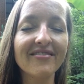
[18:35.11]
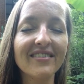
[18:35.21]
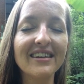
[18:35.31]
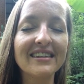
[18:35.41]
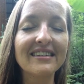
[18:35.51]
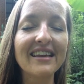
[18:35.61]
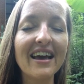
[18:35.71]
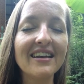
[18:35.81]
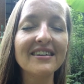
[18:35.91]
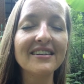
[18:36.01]

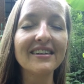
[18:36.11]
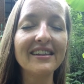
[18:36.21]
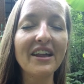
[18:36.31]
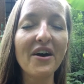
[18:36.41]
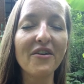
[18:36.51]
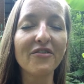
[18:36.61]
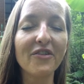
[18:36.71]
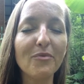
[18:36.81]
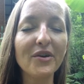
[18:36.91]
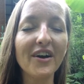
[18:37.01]
Send love
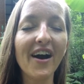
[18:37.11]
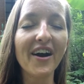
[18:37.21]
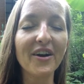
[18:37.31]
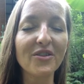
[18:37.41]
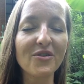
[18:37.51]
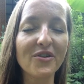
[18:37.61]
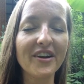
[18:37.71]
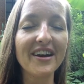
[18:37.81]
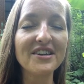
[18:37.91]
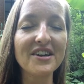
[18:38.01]
from your heart through your
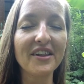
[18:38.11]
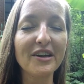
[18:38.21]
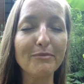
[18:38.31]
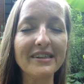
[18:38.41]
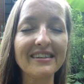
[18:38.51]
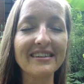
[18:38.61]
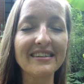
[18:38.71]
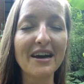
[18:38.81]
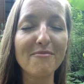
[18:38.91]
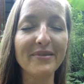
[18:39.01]
angelic business
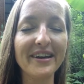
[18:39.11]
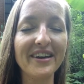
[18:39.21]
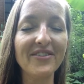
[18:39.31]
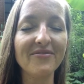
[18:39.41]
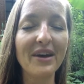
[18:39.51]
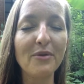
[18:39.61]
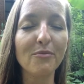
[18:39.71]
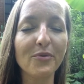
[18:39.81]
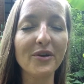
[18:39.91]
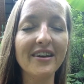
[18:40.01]
template and
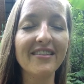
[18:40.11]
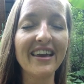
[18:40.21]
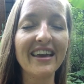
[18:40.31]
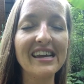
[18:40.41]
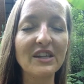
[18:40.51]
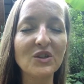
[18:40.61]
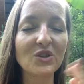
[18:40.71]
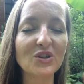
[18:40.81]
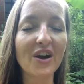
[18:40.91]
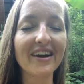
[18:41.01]
breathe in its
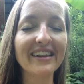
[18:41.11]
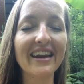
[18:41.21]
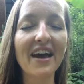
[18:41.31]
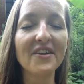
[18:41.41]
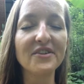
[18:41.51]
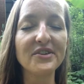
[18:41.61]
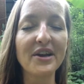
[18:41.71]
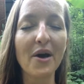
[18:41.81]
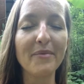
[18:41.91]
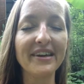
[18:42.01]
starlit energy
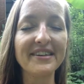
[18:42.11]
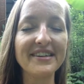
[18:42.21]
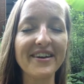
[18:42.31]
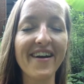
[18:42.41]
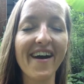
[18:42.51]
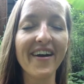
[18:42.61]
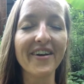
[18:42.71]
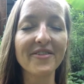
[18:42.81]
coming into your heart.